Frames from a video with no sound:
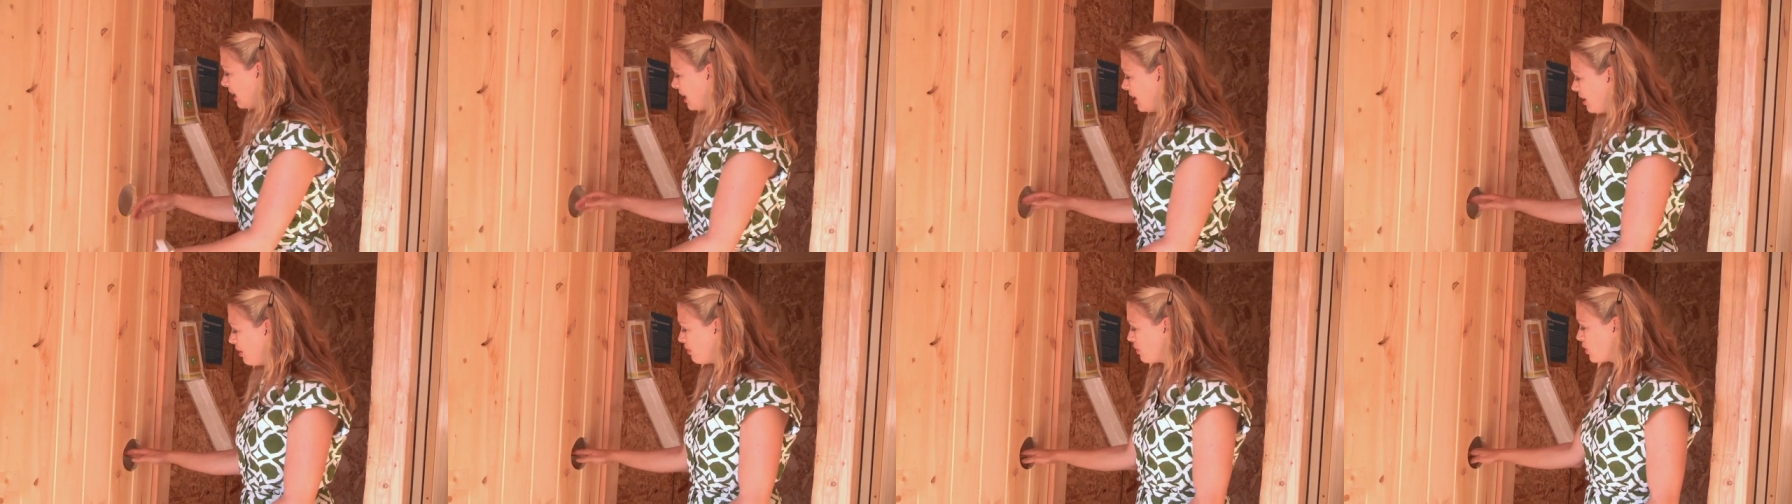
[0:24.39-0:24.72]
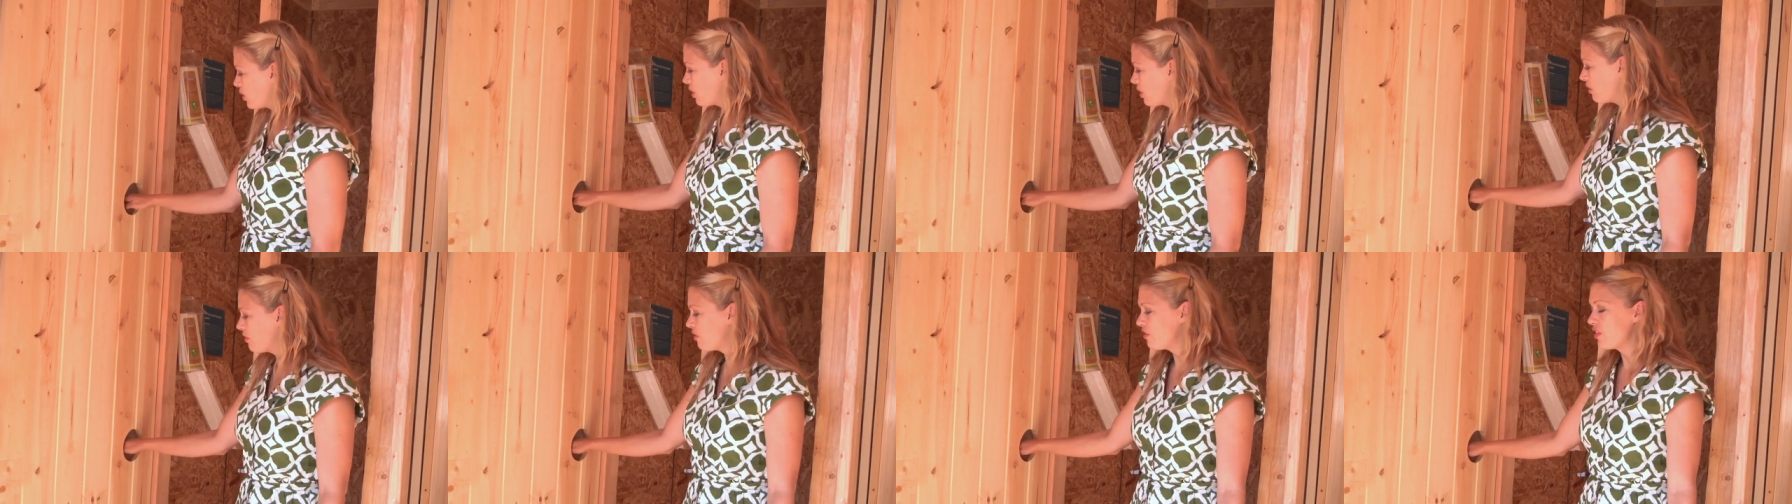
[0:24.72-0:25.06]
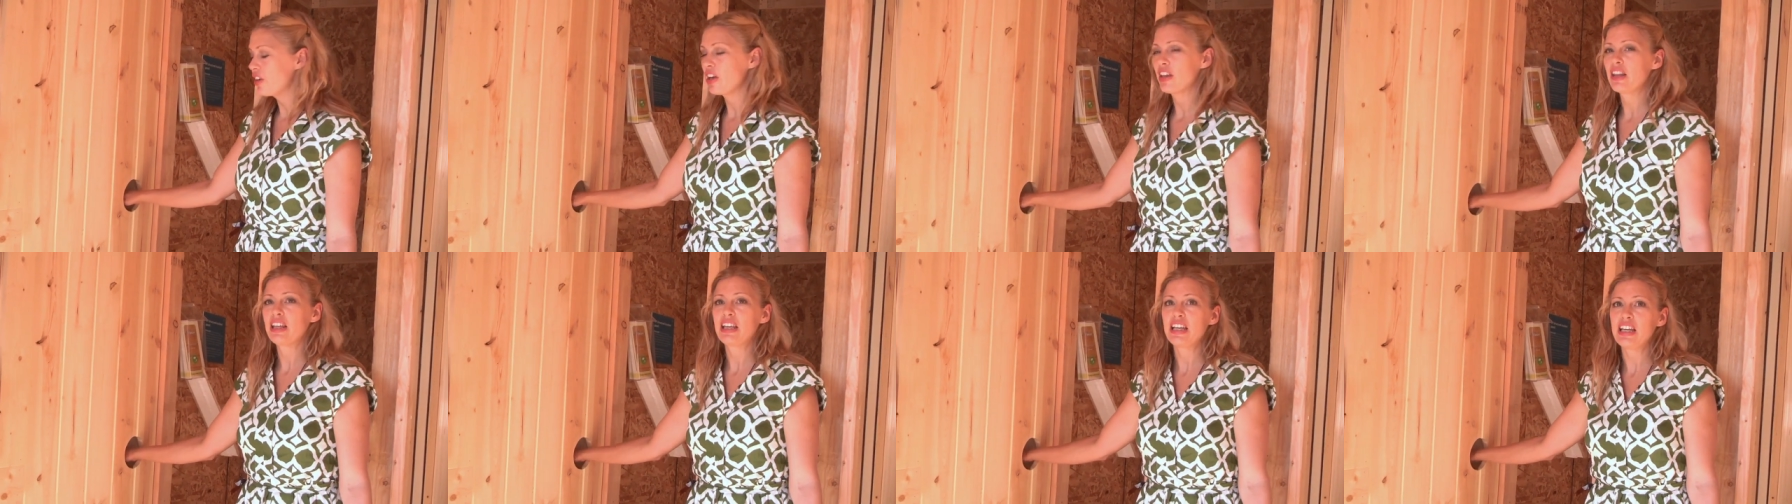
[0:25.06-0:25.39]
um, you can
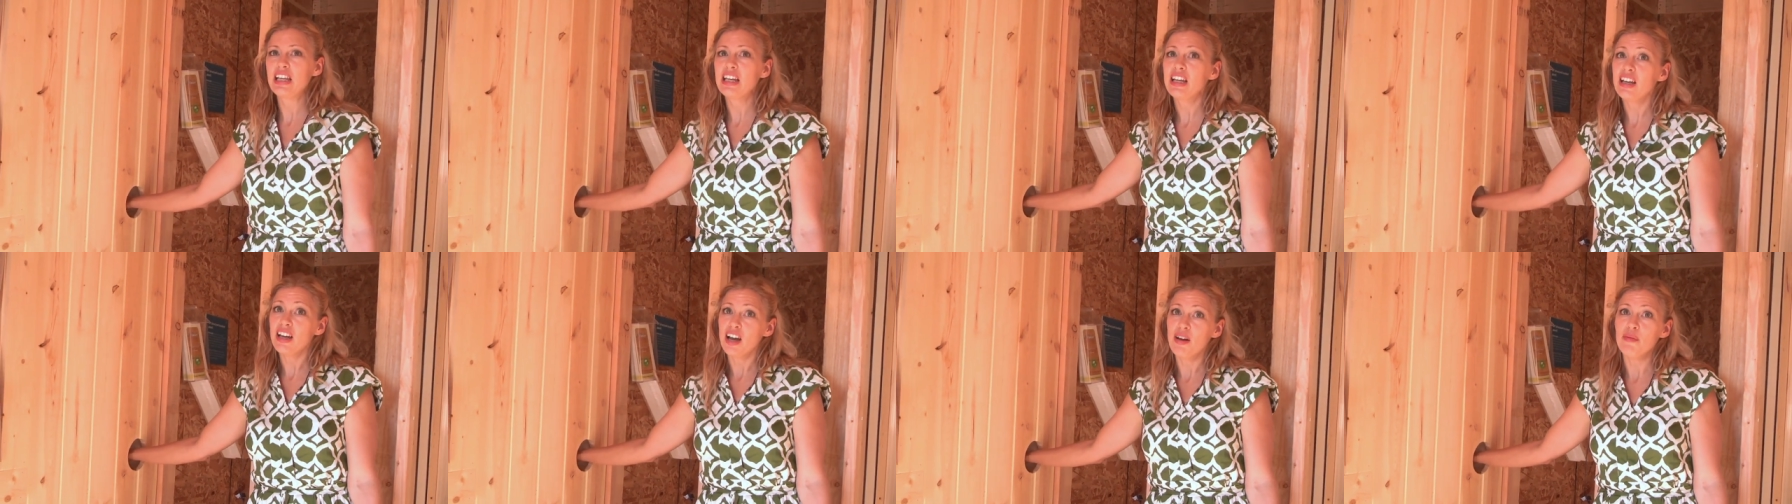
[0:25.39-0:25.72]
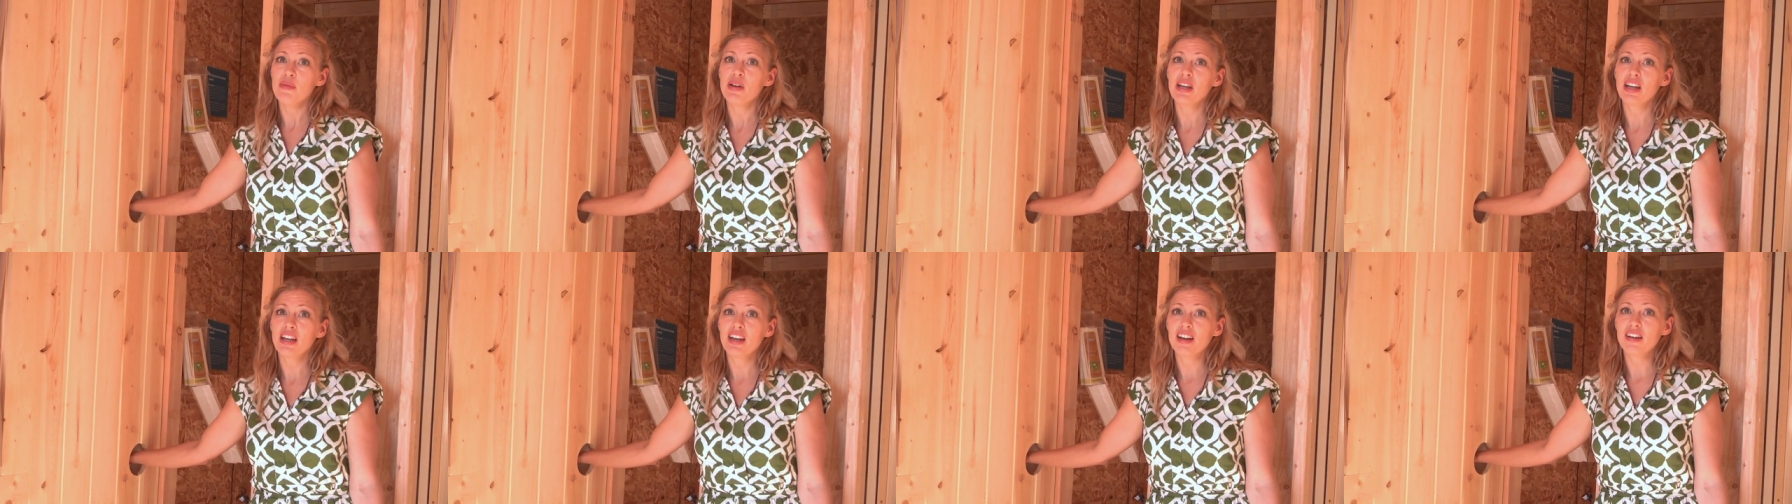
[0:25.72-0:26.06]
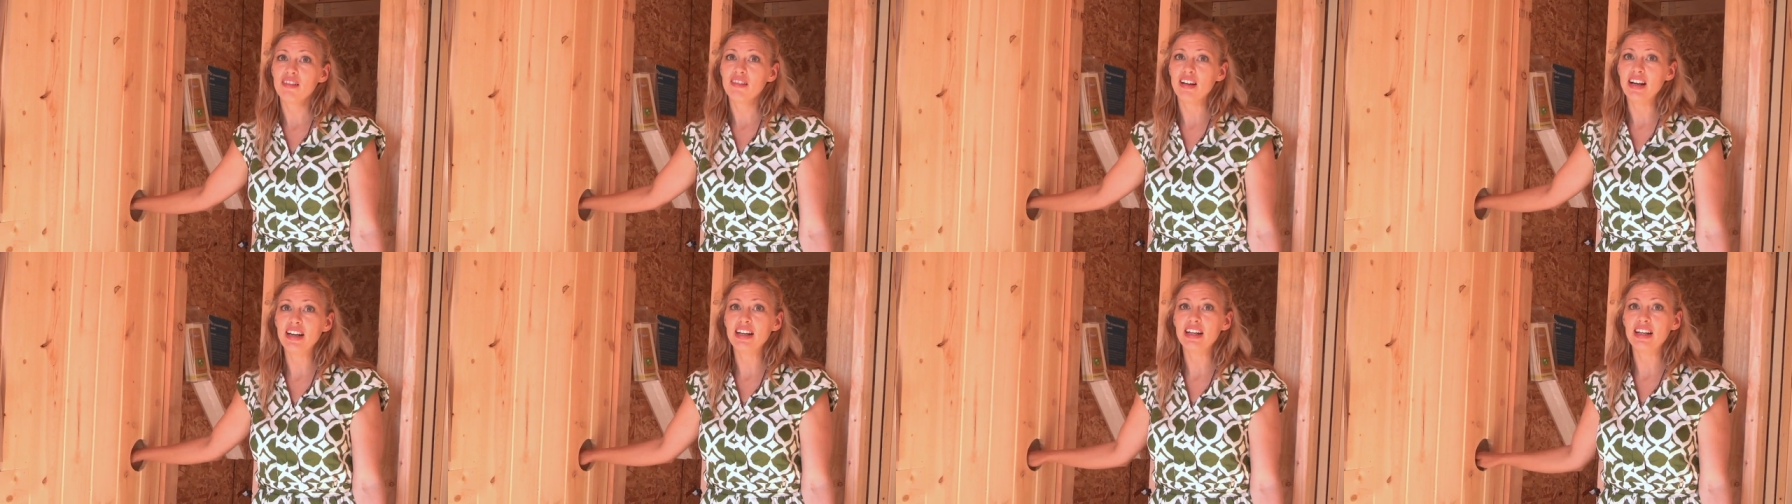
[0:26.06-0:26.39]
feel the heat coming
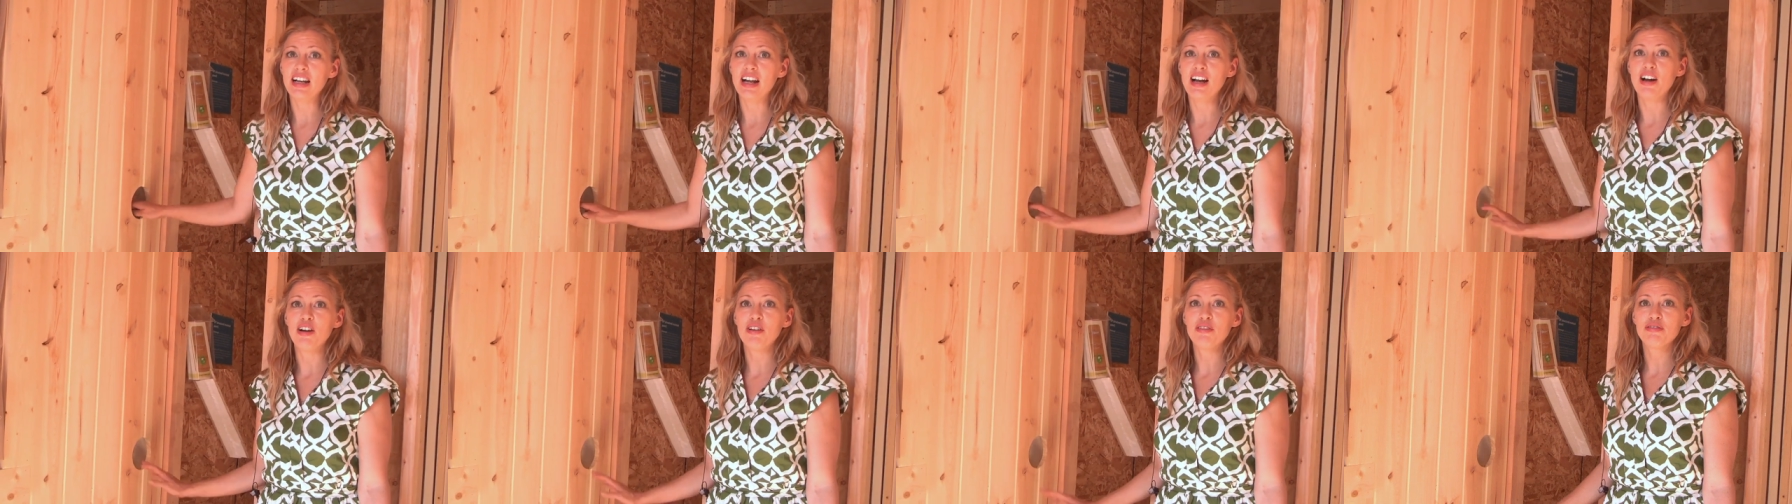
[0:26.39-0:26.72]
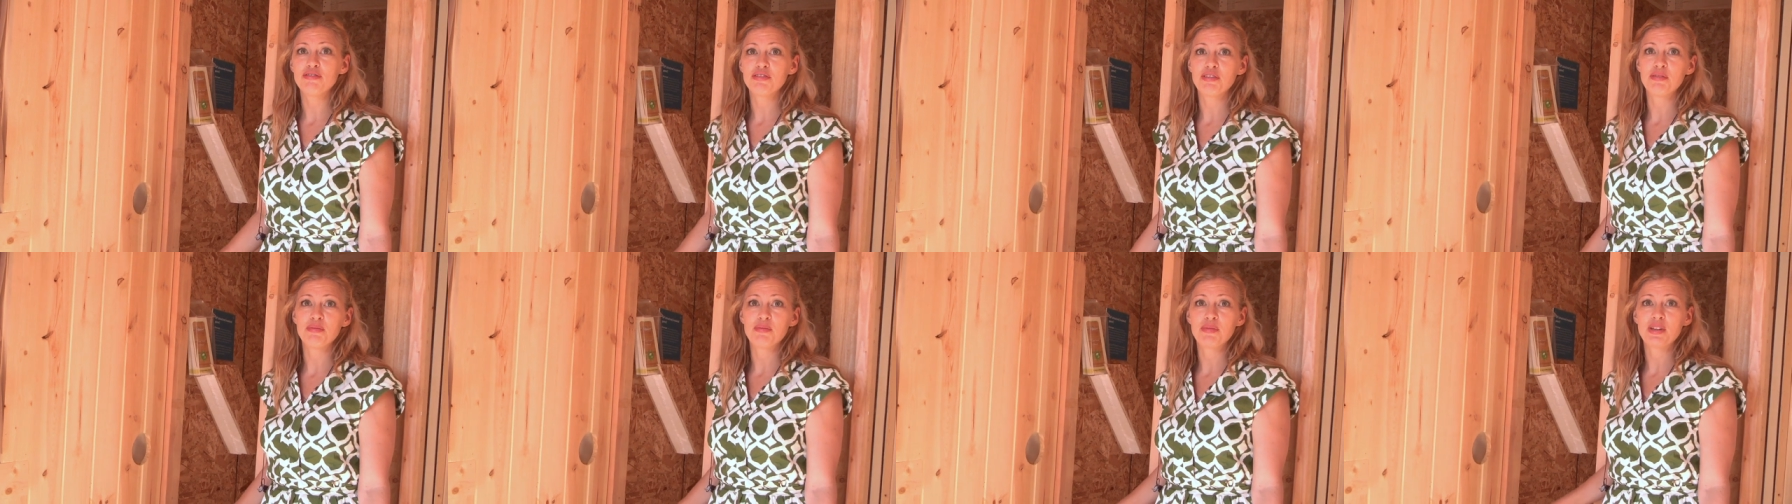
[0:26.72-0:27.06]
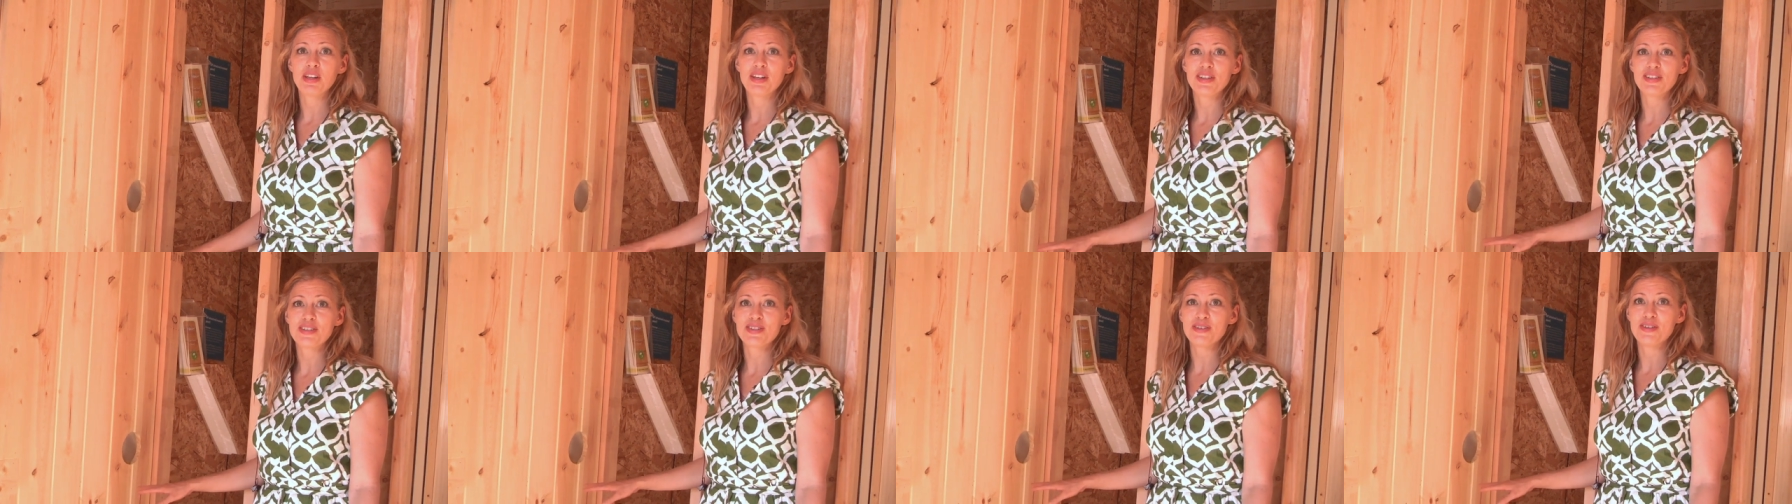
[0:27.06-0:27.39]
in right now from the